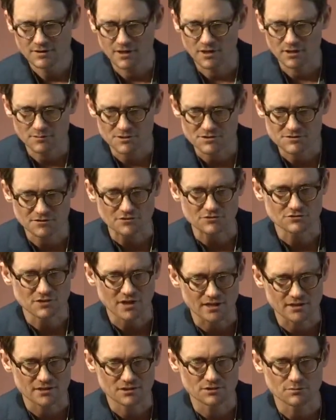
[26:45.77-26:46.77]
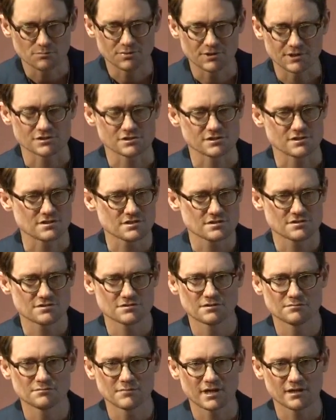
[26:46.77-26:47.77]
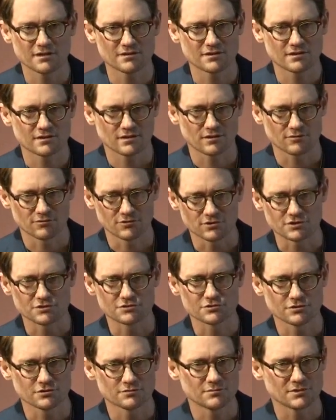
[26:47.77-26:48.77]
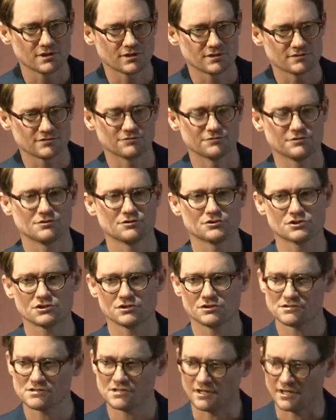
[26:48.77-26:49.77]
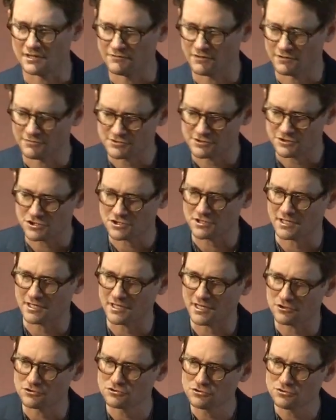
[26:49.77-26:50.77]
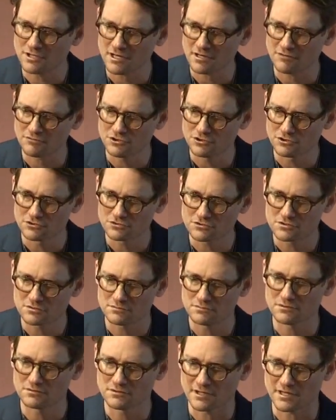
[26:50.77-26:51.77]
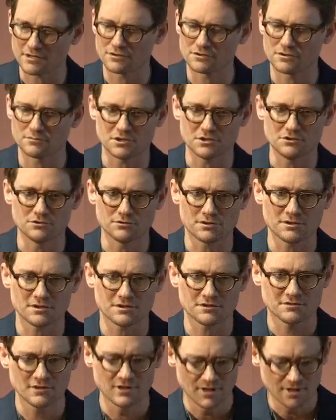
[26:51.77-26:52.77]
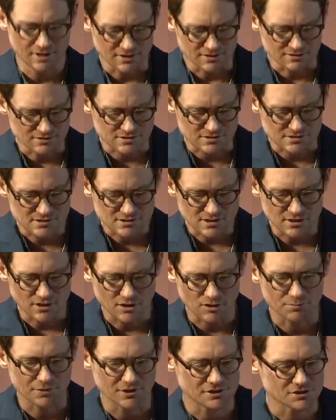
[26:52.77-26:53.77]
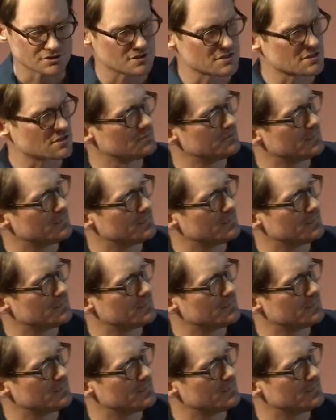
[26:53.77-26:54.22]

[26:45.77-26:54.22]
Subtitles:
cannabis does not kill patients. This is the main thing that really turned me as a physician, and now 2.5 years later to be doing this, is to see how patients are